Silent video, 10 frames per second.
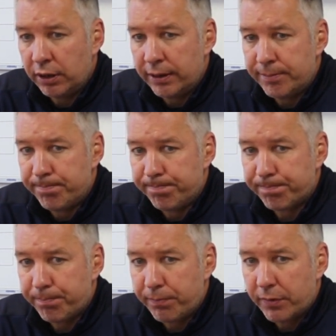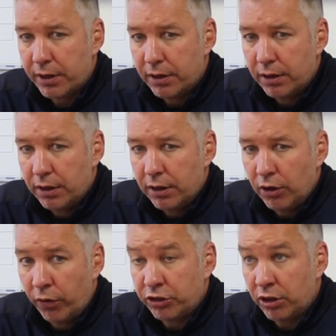Um,
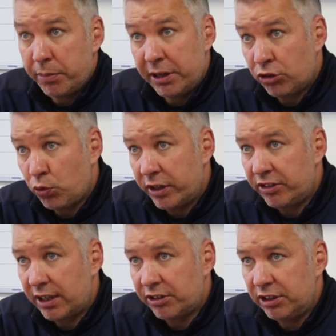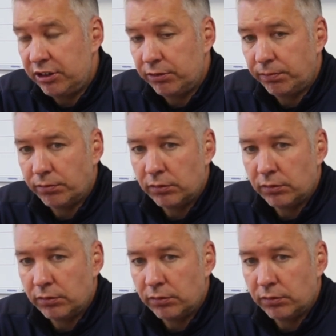obviously, they beat us twice last season.